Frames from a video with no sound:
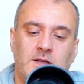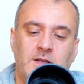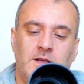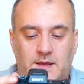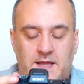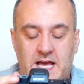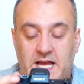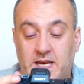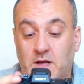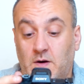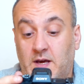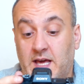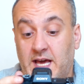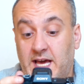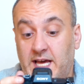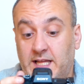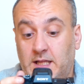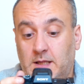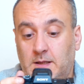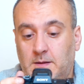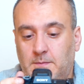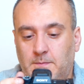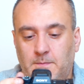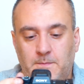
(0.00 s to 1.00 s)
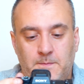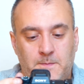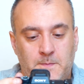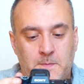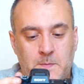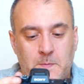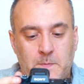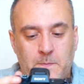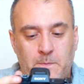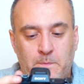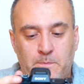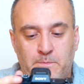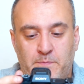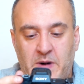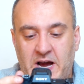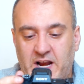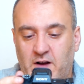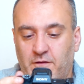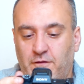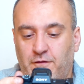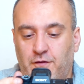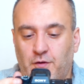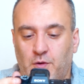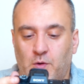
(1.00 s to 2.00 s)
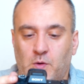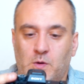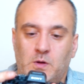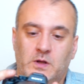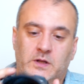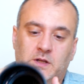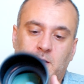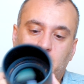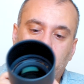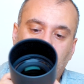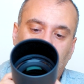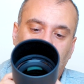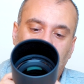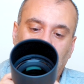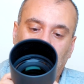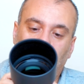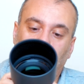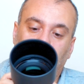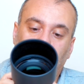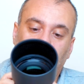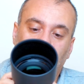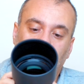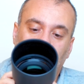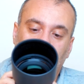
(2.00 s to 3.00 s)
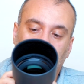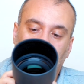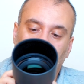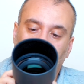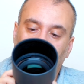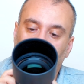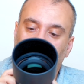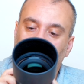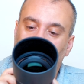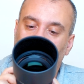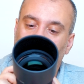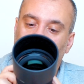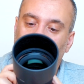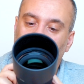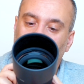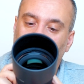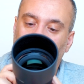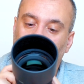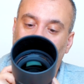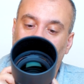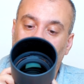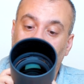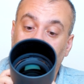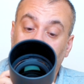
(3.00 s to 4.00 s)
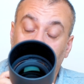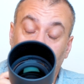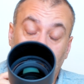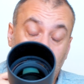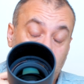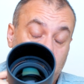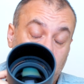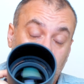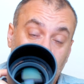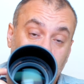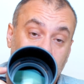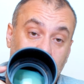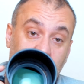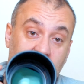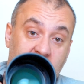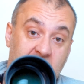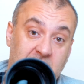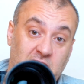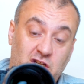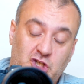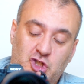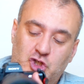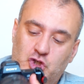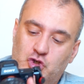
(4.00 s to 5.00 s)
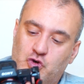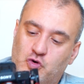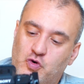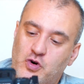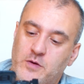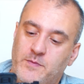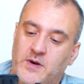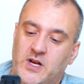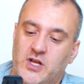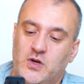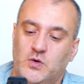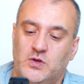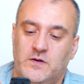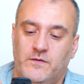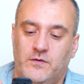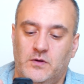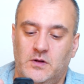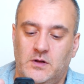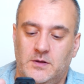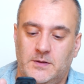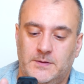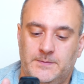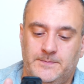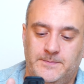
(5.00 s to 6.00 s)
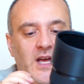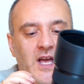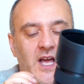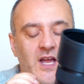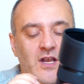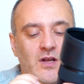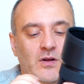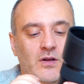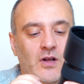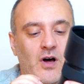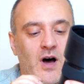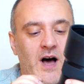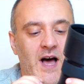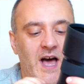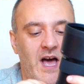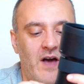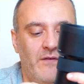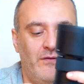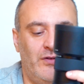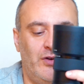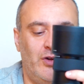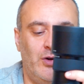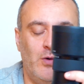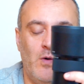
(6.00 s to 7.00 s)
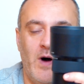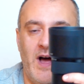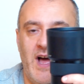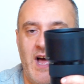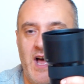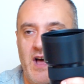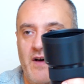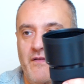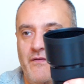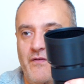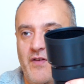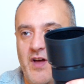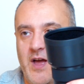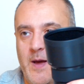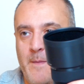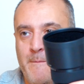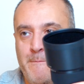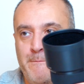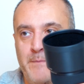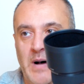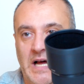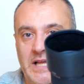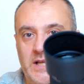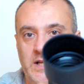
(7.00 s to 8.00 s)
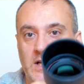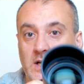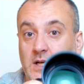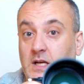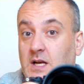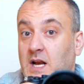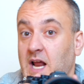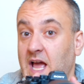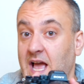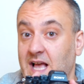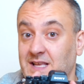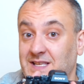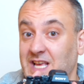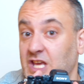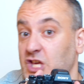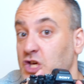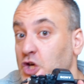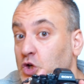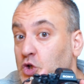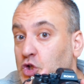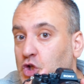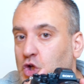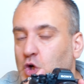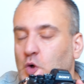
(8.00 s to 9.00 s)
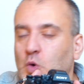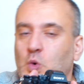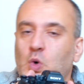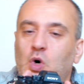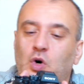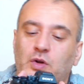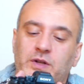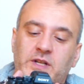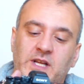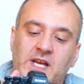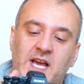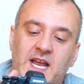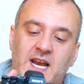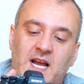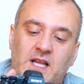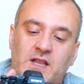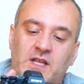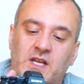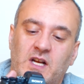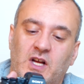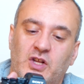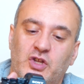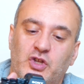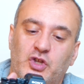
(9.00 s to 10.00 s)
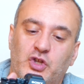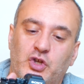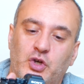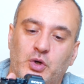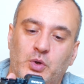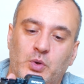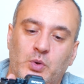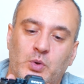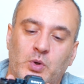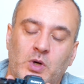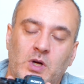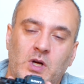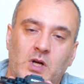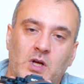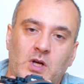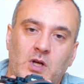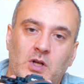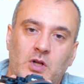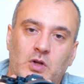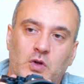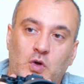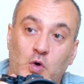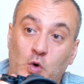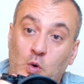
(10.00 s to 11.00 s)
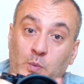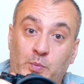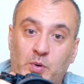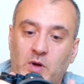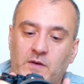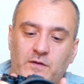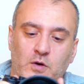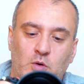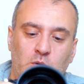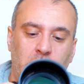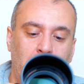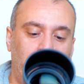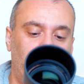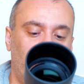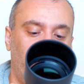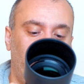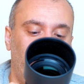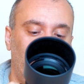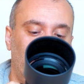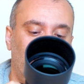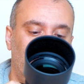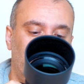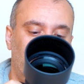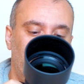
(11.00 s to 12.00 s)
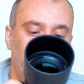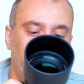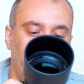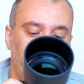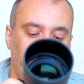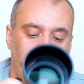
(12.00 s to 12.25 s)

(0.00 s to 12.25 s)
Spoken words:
Then you get, by default, depth of field in the viewfinder, which is extremely useful. And you don't have to have a button, as I used to on the A99 II, to preview depth of field.